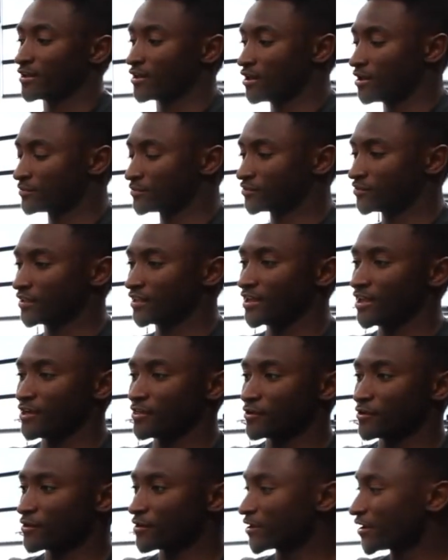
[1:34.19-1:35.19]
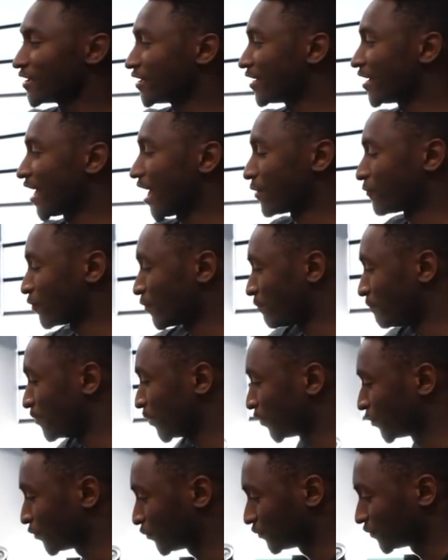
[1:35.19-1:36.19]
to make like
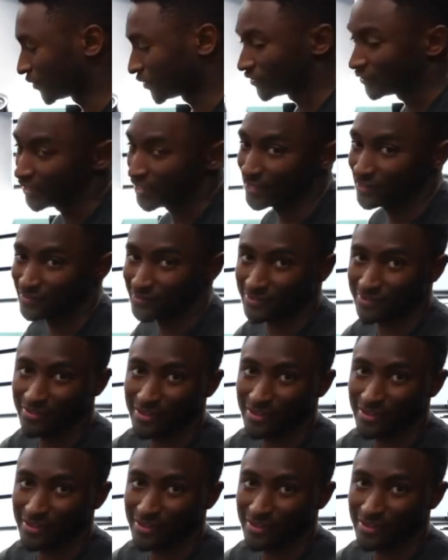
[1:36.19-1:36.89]
the perfect